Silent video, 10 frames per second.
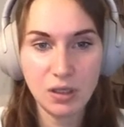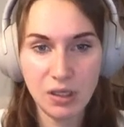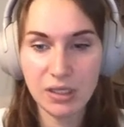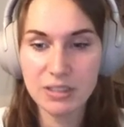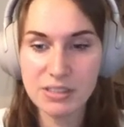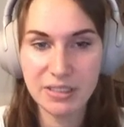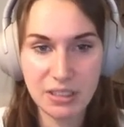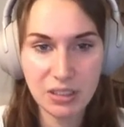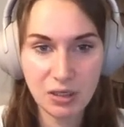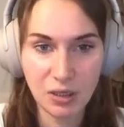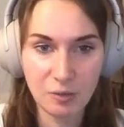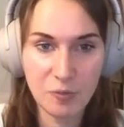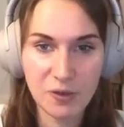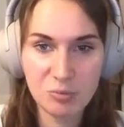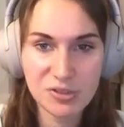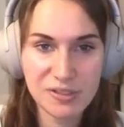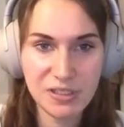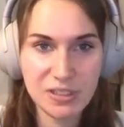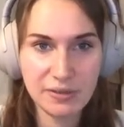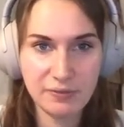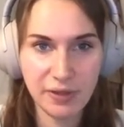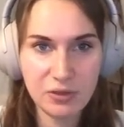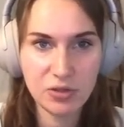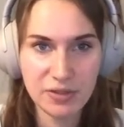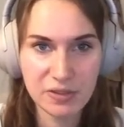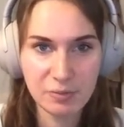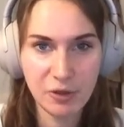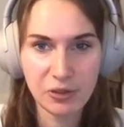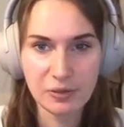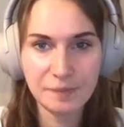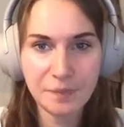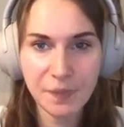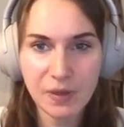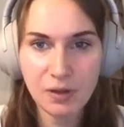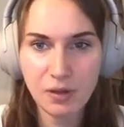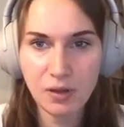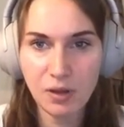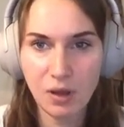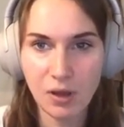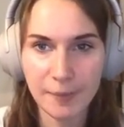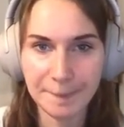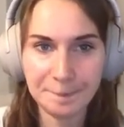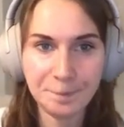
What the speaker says: And they then proceed to evaluate this model on